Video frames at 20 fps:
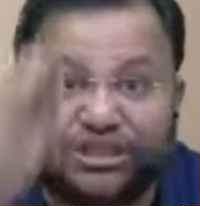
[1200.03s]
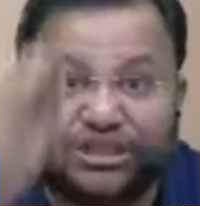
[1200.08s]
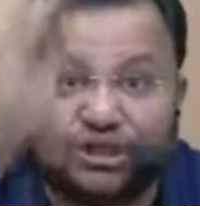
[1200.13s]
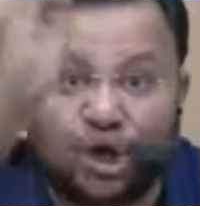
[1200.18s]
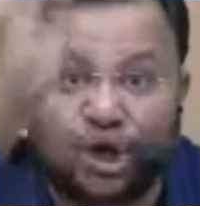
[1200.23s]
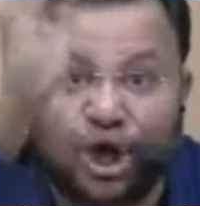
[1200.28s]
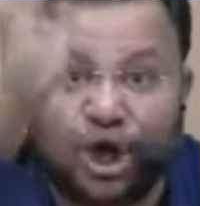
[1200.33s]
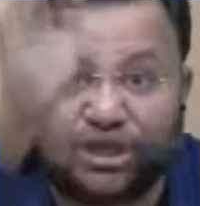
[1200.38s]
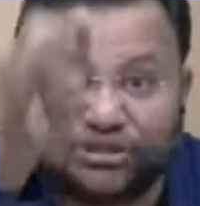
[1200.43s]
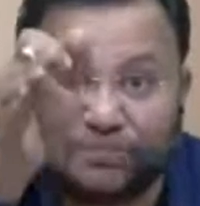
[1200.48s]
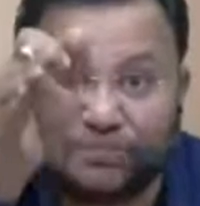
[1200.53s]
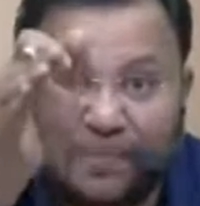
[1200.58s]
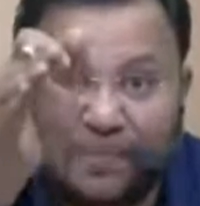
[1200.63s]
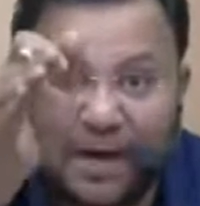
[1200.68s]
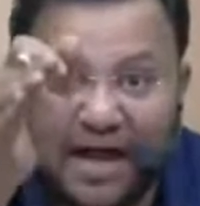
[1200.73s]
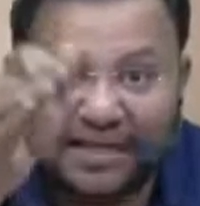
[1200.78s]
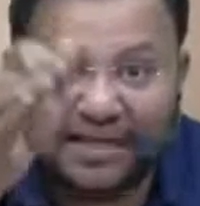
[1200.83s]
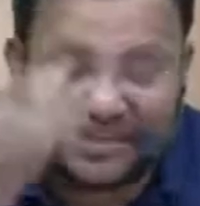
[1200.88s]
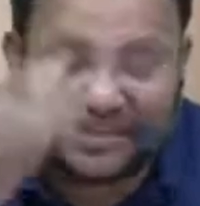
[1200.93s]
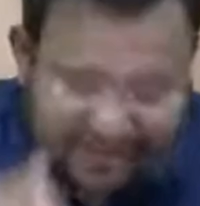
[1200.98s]
cost,
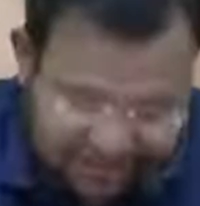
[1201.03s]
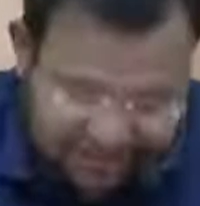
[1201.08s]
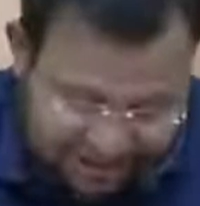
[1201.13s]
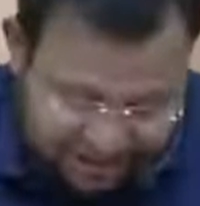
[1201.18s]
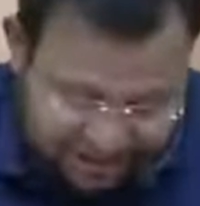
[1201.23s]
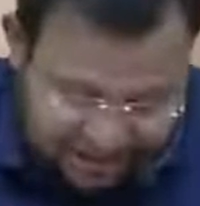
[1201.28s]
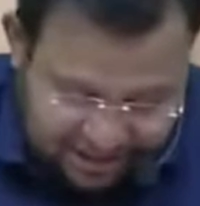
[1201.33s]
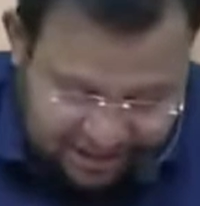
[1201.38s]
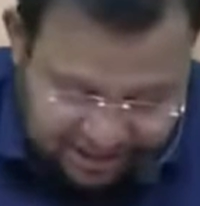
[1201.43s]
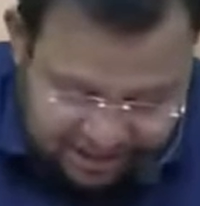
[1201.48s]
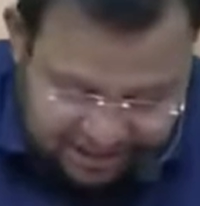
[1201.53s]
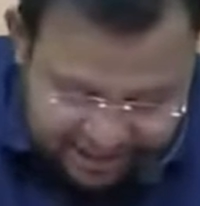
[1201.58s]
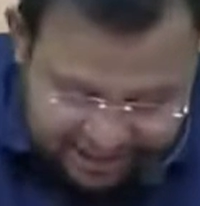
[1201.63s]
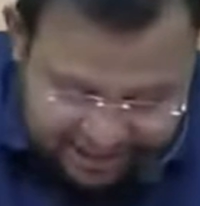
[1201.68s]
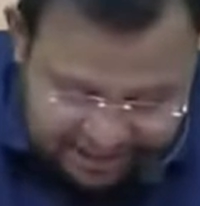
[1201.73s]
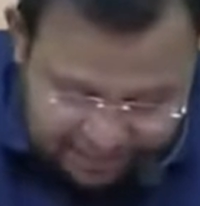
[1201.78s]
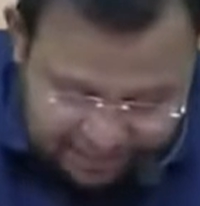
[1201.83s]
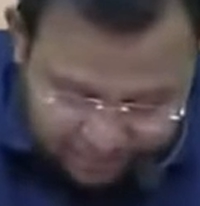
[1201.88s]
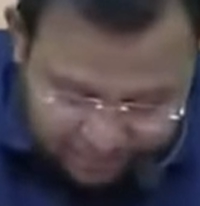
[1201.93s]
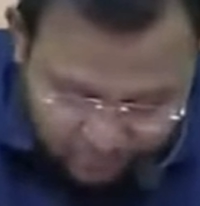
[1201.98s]
minus, that is
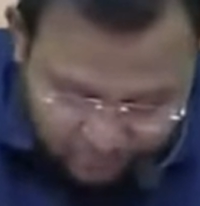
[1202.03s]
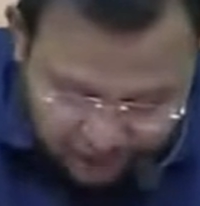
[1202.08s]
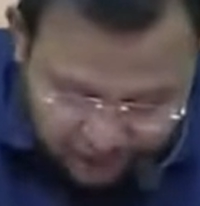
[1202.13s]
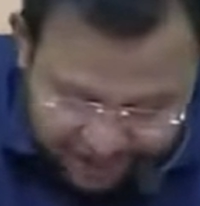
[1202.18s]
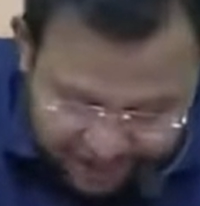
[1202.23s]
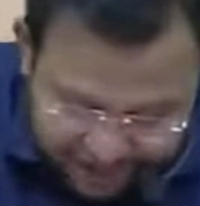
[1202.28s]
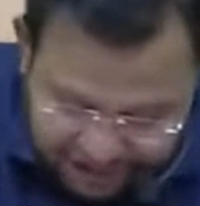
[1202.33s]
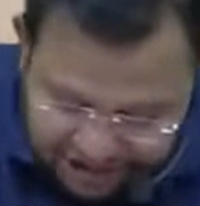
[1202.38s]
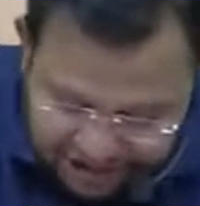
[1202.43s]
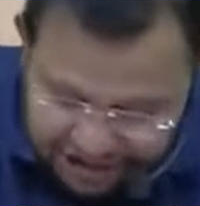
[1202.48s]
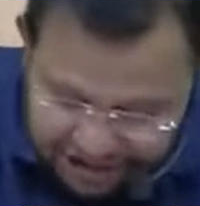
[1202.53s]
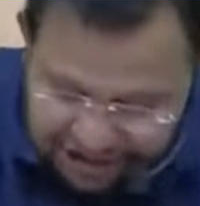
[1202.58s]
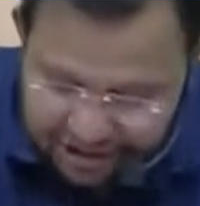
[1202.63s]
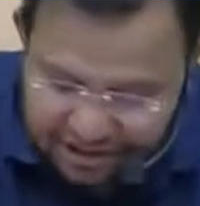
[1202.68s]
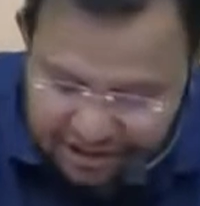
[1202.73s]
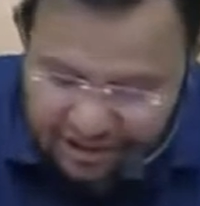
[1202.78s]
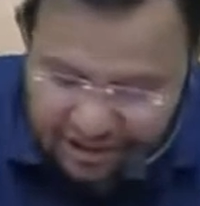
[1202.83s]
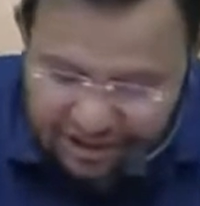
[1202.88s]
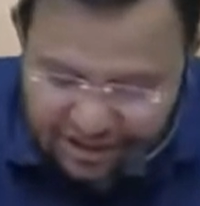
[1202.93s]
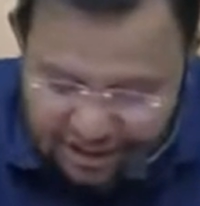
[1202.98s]
brokerage.
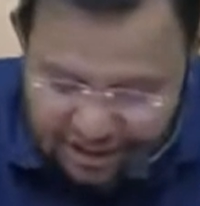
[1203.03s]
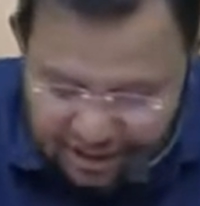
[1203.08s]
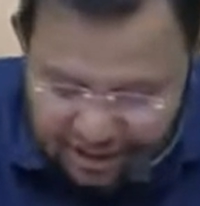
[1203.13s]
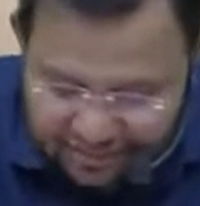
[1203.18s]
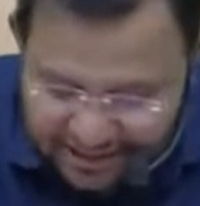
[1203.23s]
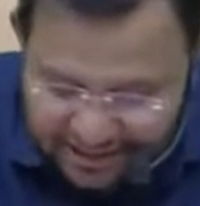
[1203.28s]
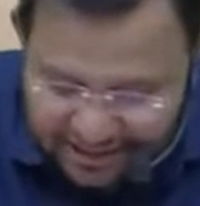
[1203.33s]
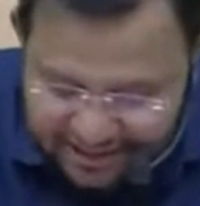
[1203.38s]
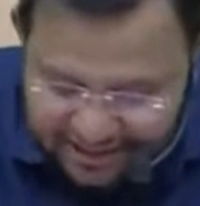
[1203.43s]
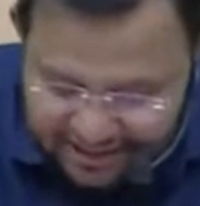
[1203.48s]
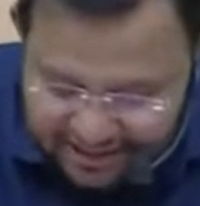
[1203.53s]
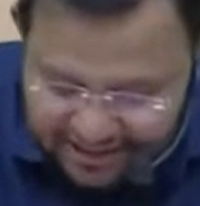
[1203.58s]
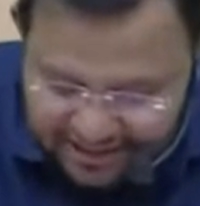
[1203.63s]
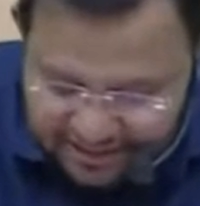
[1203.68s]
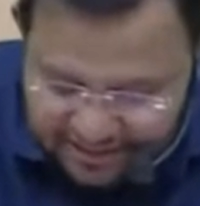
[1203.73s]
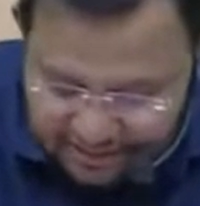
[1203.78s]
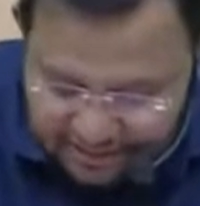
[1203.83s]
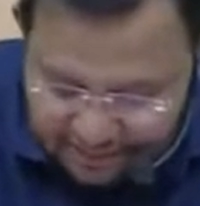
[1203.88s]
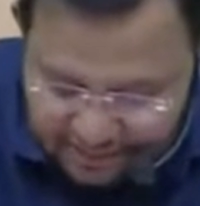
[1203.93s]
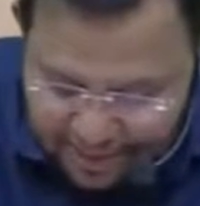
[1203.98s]
Come interest
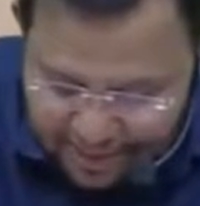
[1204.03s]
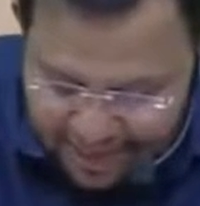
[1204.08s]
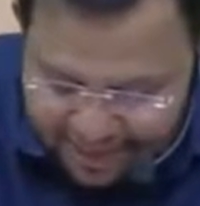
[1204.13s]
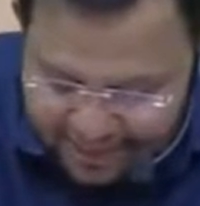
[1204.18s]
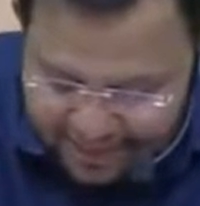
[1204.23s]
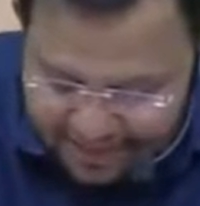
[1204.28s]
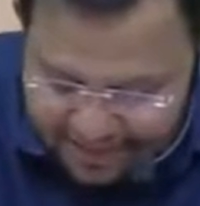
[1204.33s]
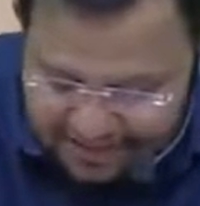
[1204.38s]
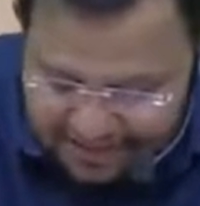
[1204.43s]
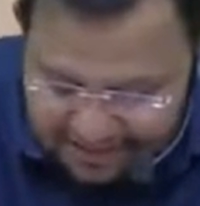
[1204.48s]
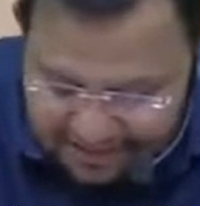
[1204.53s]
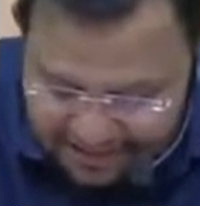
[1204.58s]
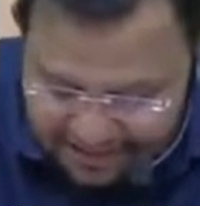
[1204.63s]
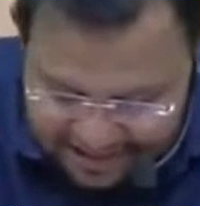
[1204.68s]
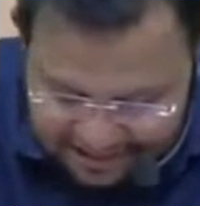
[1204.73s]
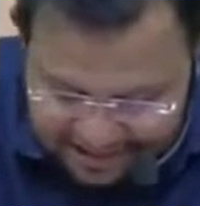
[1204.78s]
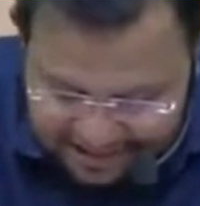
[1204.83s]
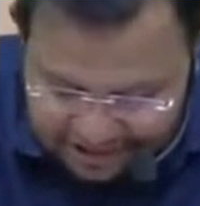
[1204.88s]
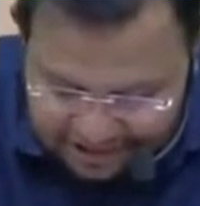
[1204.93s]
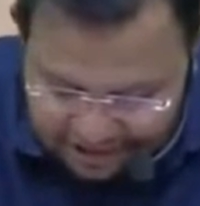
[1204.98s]
minus
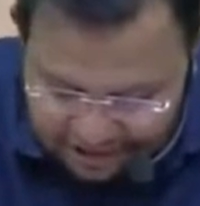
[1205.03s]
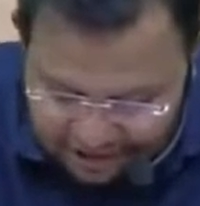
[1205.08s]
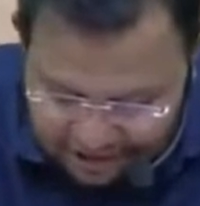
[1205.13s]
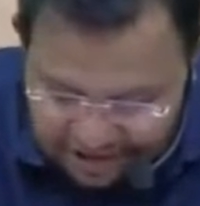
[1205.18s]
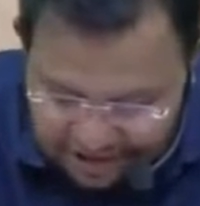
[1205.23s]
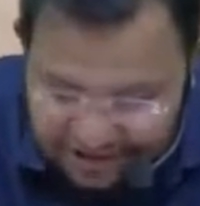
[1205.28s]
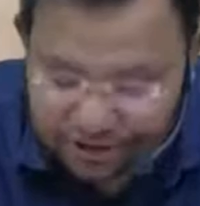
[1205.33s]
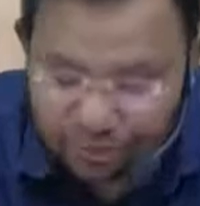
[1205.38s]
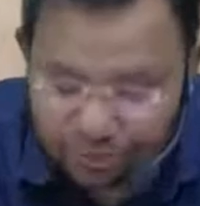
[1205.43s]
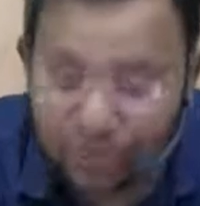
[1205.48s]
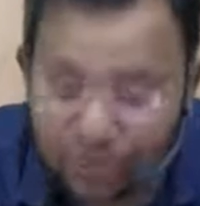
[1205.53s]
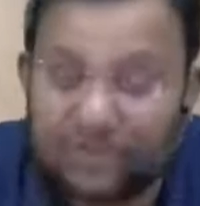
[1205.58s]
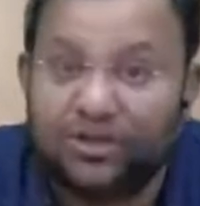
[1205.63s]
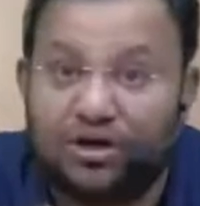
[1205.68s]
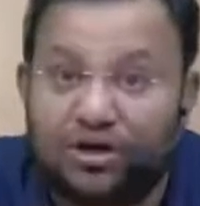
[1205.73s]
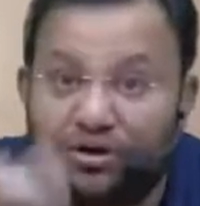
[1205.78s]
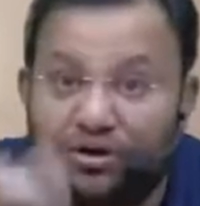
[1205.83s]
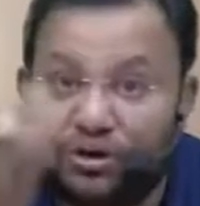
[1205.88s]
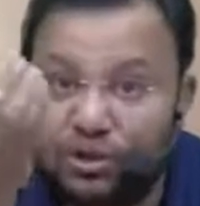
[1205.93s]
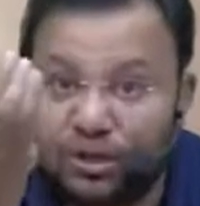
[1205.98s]
transaction cost is what you are
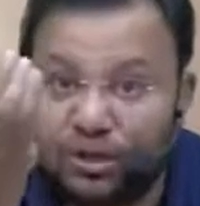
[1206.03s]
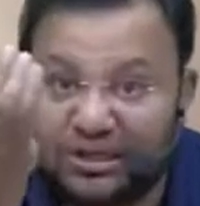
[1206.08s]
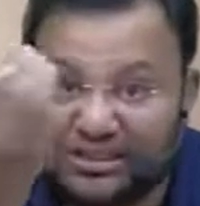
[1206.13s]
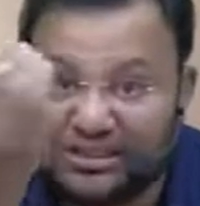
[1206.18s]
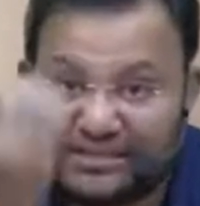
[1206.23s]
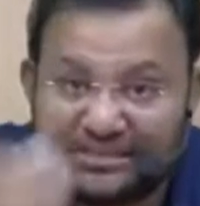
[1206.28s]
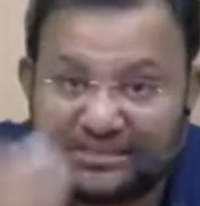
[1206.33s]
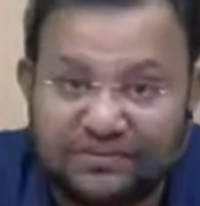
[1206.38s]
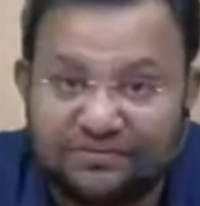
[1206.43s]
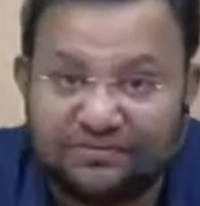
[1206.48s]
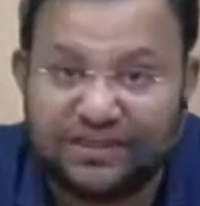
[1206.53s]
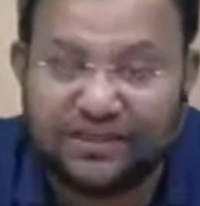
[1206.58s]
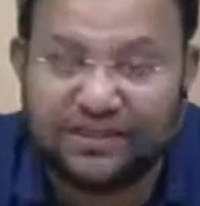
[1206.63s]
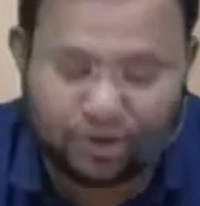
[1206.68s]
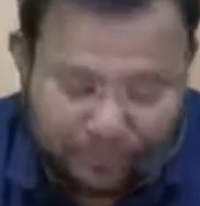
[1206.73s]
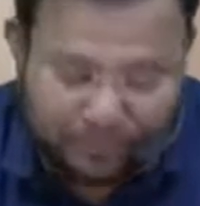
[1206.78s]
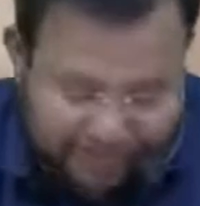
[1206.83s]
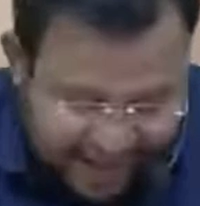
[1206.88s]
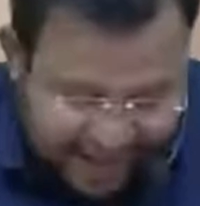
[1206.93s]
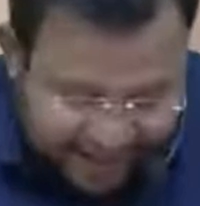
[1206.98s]
going to receive in your
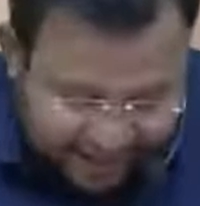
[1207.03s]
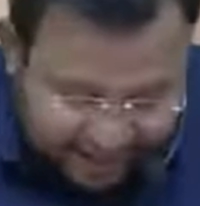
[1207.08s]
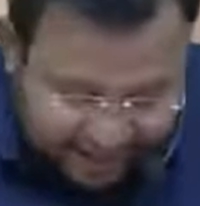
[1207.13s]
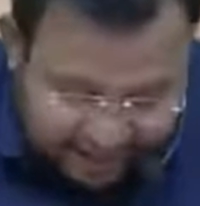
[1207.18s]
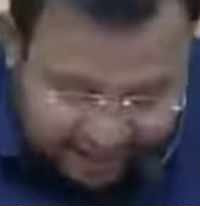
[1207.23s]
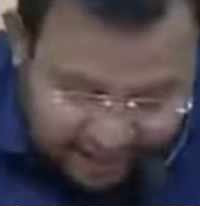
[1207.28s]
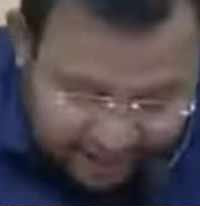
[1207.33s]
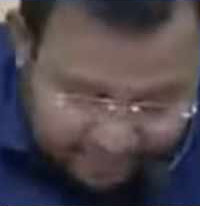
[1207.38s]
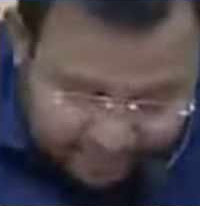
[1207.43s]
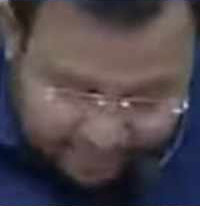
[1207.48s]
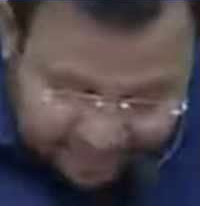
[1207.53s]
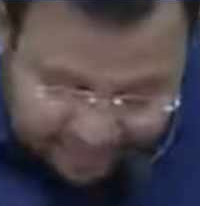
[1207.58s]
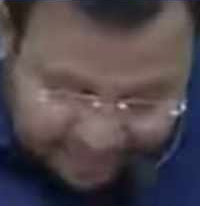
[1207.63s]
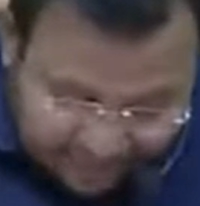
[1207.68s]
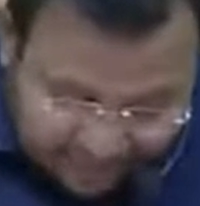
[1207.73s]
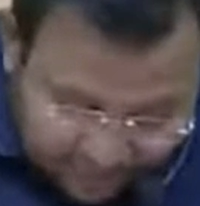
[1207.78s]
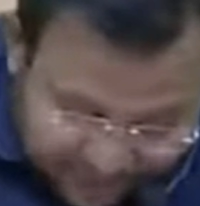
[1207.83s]
bank, but your